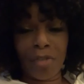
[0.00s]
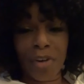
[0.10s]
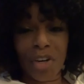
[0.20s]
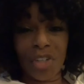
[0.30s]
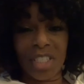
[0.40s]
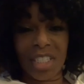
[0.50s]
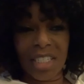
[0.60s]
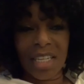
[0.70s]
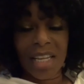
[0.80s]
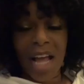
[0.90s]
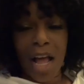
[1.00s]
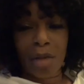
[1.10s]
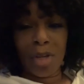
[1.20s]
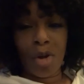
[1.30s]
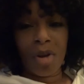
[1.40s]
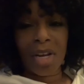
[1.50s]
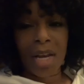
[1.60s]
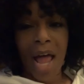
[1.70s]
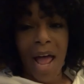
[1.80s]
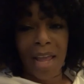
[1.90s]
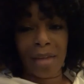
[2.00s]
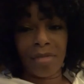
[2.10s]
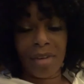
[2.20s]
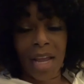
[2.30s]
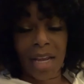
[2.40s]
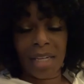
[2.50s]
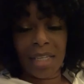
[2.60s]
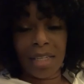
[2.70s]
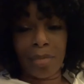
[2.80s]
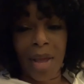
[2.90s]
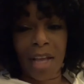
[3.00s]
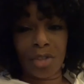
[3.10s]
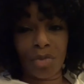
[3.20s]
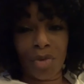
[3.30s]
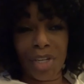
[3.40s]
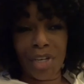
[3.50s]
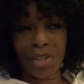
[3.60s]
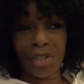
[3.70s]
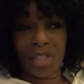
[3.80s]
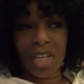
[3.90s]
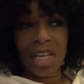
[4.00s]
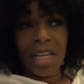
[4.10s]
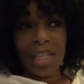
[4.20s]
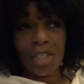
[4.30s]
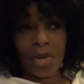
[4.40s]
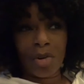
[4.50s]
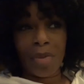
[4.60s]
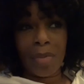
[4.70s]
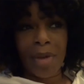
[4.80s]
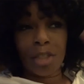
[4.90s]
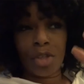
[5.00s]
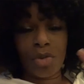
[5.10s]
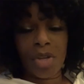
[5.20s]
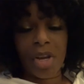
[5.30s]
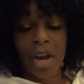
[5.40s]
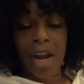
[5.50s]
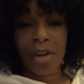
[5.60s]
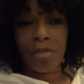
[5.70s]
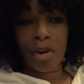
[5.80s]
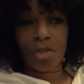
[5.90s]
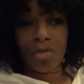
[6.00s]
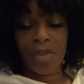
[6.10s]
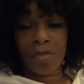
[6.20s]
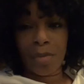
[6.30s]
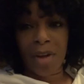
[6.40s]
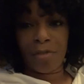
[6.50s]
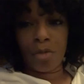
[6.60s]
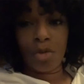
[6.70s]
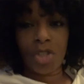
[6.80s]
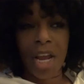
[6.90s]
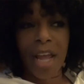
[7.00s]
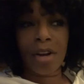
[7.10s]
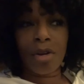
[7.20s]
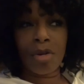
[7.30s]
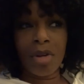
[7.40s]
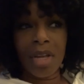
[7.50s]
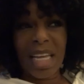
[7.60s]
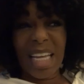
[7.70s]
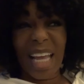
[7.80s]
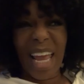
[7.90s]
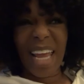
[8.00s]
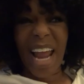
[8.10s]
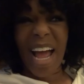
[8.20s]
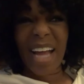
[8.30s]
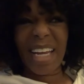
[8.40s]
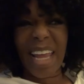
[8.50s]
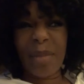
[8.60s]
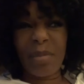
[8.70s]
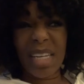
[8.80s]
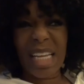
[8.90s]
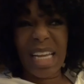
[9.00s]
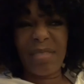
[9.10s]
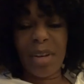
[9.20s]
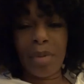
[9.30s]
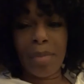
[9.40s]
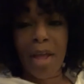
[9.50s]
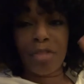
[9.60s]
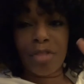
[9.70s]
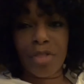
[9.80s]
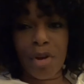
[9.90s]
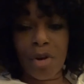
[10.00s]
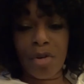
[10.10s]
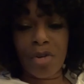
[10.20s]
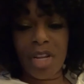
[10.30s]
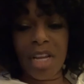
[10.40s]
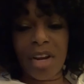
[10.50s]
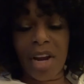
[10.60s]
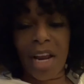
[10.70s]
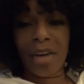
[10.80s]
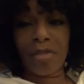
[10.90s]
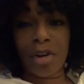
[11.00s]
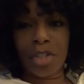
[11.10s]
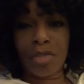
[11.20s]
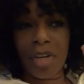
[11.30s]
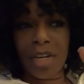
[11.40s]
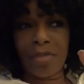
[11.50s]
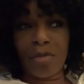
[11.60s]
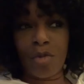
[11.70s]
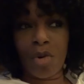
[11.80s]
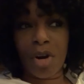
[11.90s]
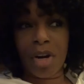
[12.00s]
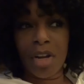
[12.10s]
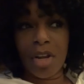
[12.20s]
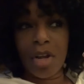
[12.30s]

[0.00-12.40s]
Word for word: 1st. I'll be going live like I did the past three years. So it'll be my two year anniversary for my food channel and I can't believe it'll be my third year anniversary for